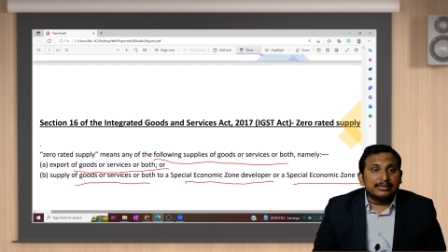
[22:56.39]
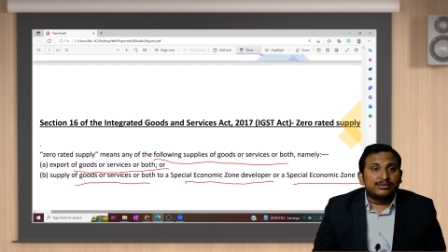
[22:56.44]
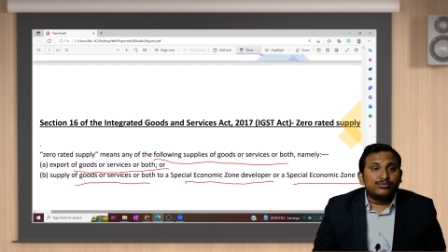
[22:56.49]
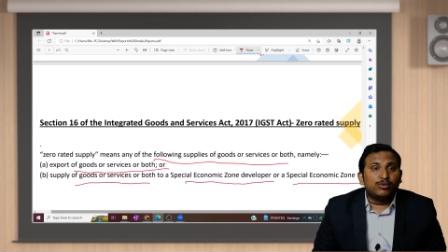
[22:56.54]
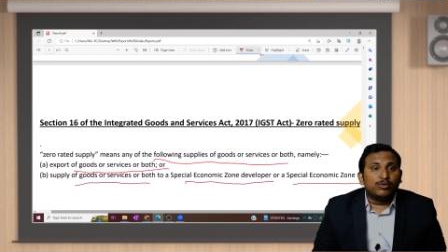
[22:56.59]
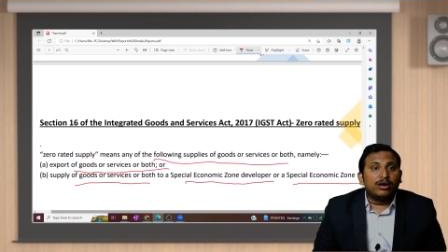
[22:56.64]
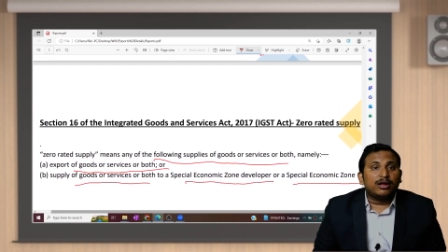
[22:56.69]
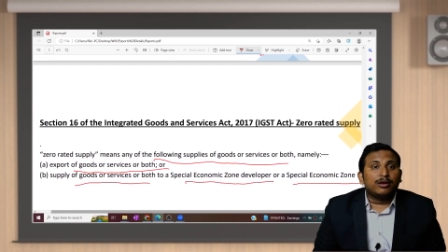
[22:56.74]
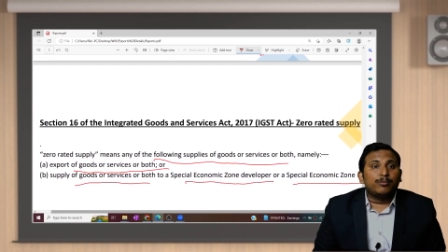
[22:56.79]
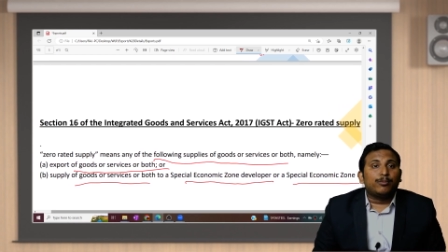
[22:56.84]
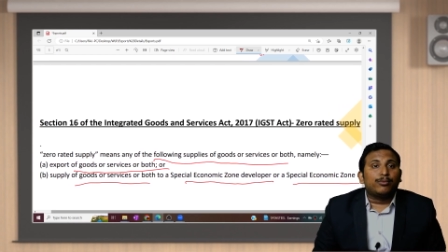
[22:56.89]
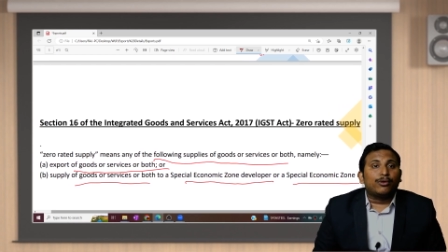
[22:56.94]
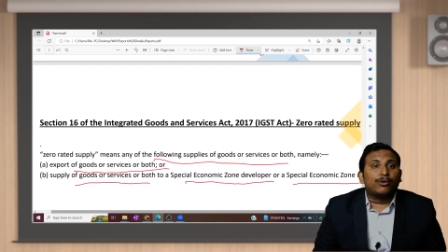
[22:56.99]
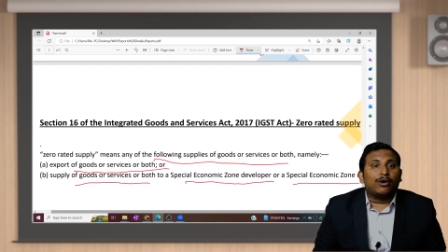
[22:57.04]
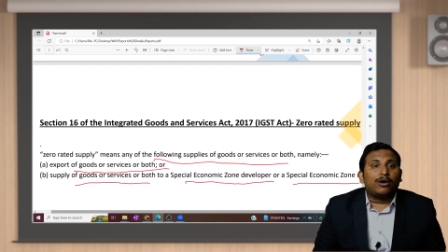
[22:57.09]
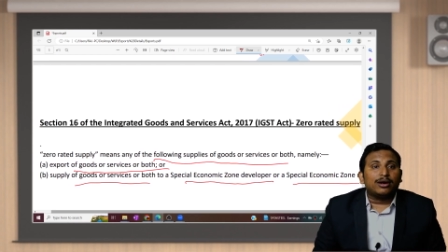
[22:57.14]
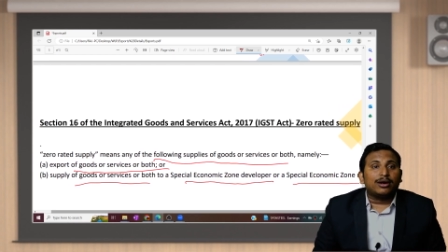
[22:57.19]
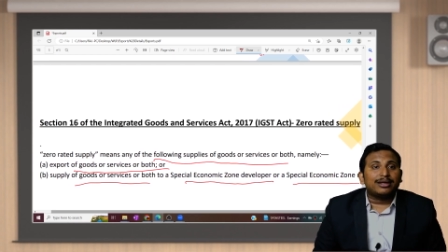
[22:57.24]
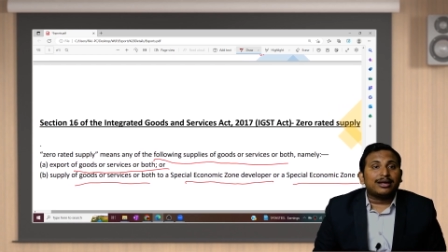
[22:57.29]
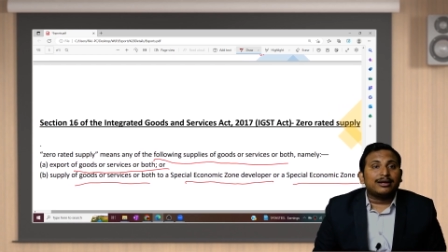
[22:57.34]
were
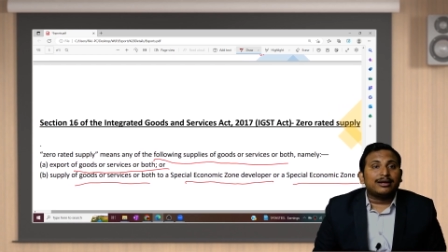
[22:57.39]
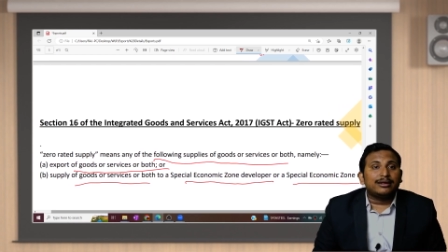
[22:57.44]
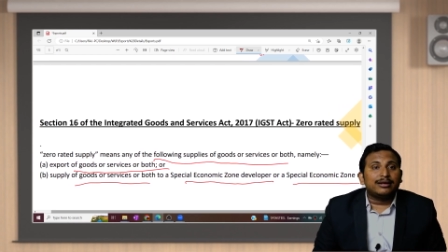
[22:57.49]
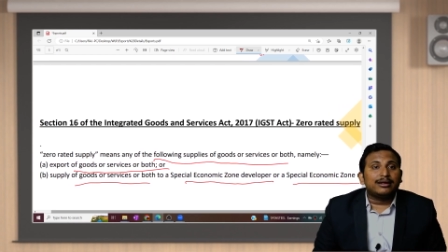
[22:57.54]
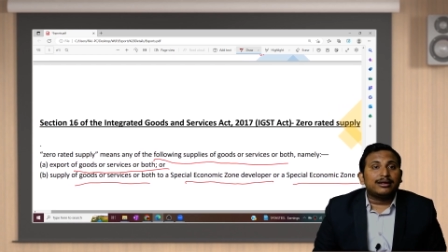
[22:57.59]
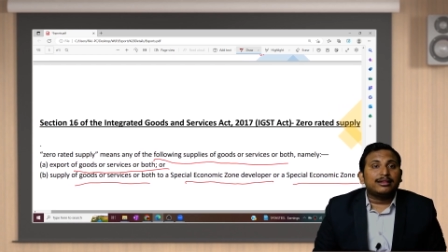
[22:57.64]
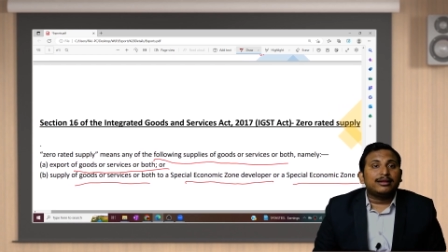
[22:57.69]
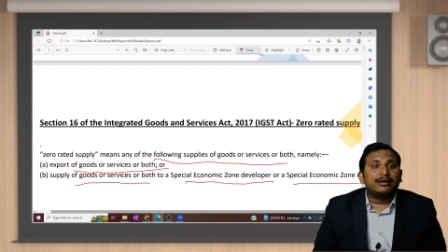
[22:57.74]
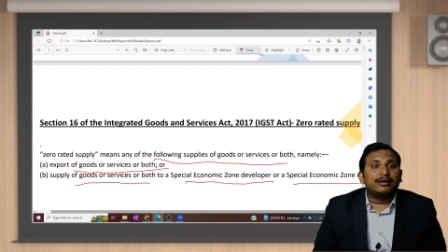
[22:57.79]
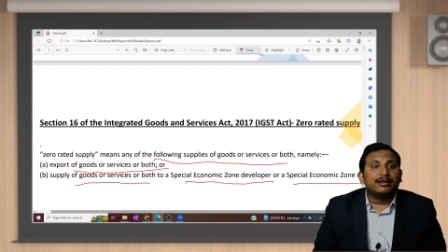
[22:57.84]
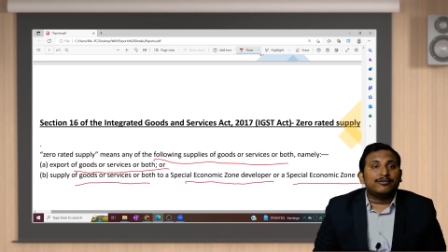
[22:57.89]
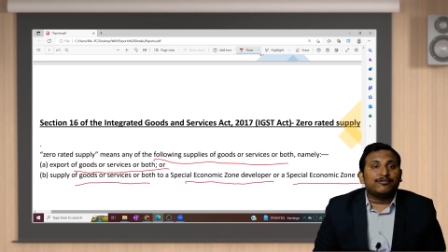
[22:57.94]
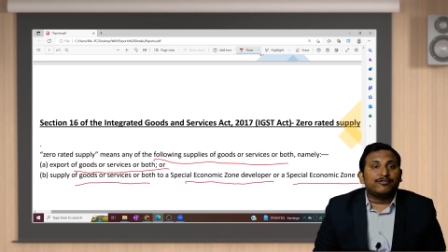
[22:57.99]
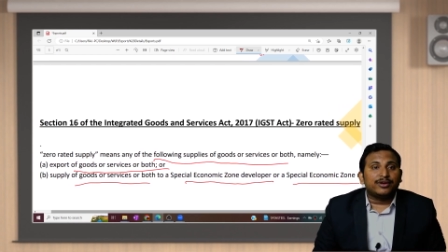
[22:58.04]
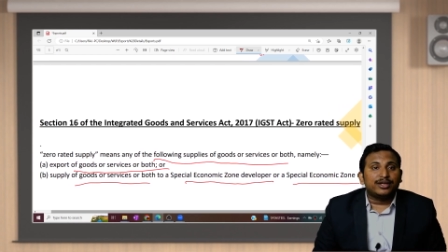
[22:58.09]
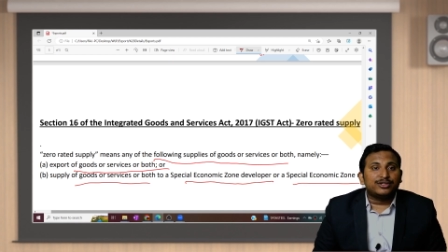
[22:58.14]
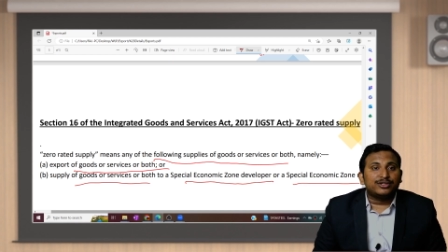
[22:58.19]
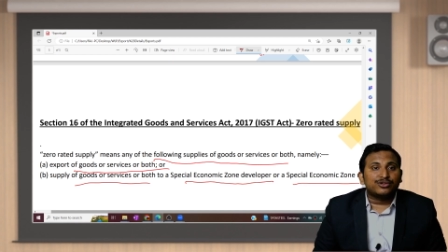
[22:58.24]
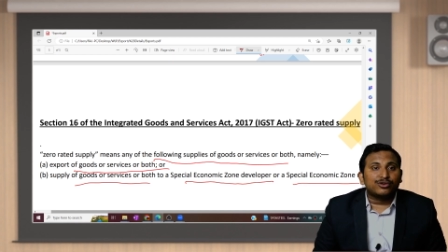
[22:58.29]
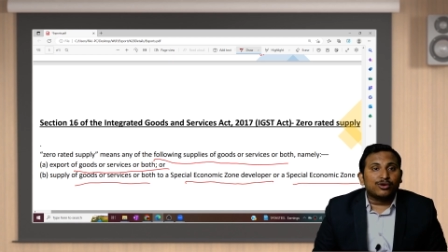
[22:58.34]
brought under the
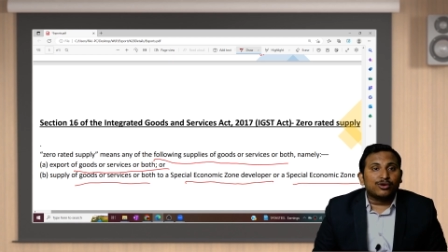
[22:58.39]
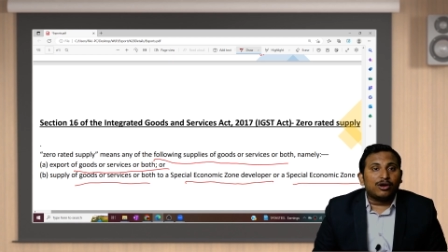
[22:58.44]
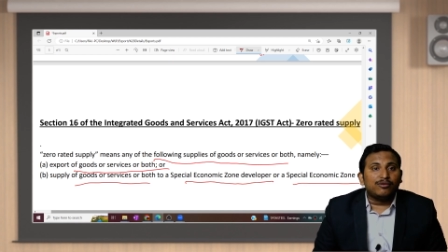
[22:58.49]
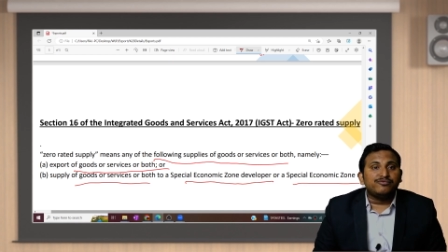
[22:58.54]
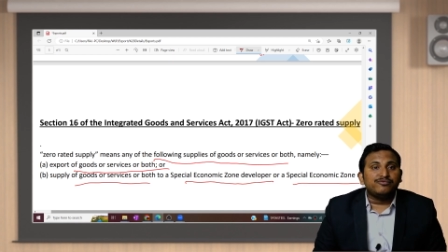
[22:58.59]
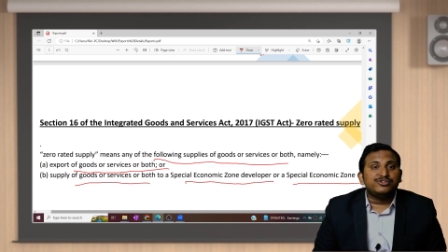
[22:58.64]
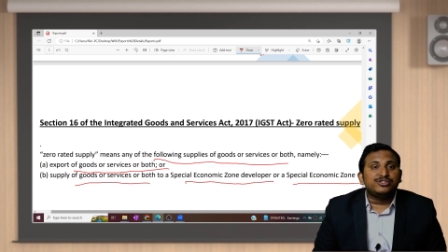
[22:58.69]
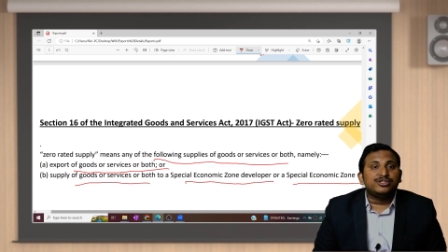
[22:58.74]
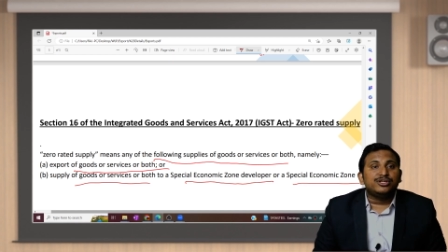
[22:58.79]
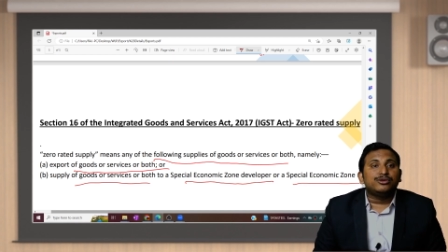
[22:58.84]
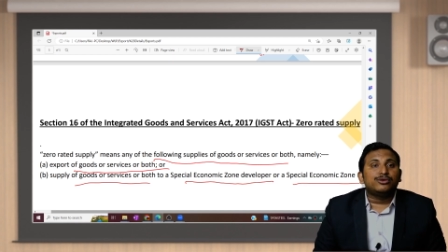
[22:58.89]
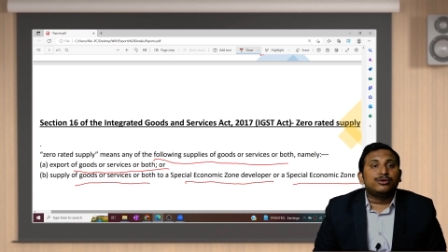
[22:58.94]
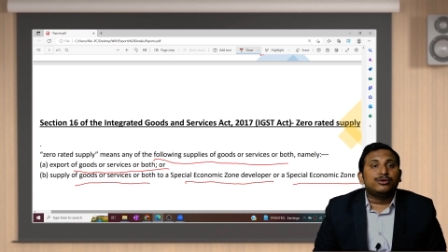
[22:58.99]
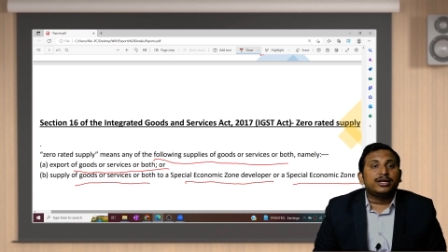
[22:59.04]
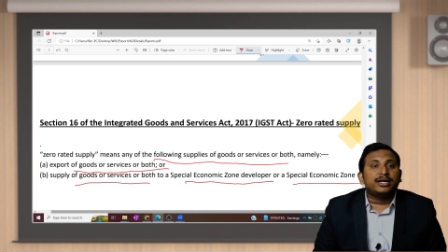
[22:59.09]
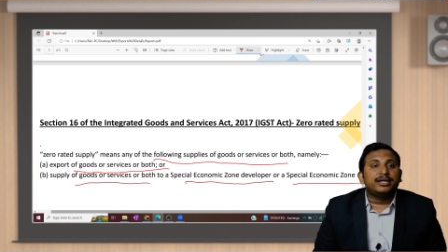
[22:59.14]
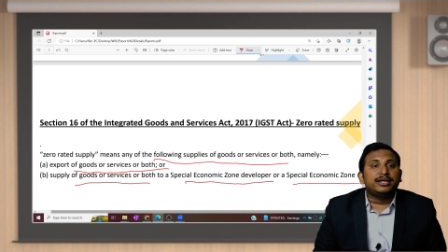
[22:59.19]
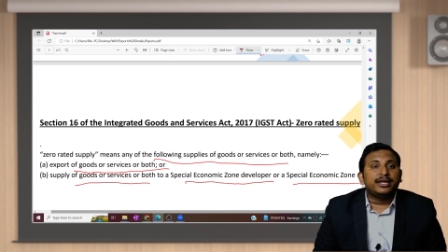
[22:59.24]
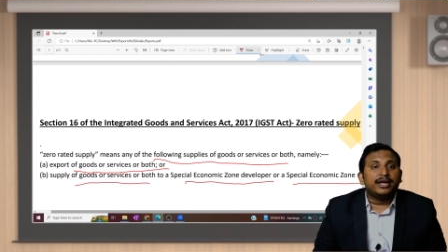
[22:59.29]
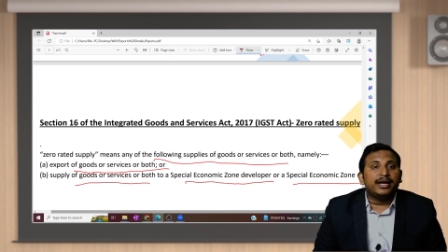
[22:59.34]
definition of zero
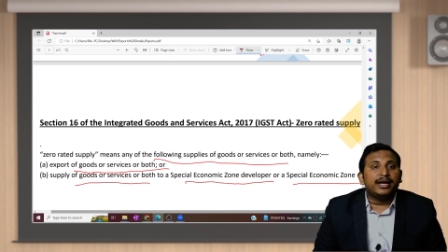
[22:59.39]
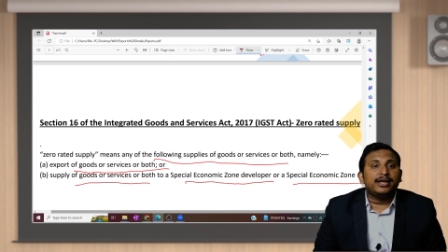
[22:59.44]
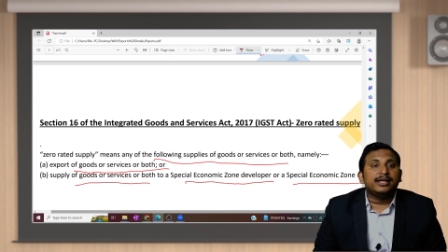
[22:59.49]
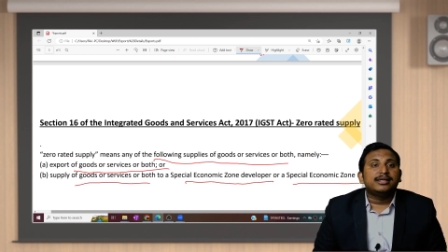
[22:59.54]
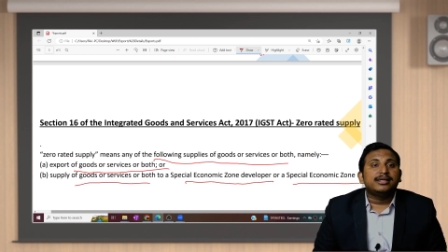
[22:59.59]
rated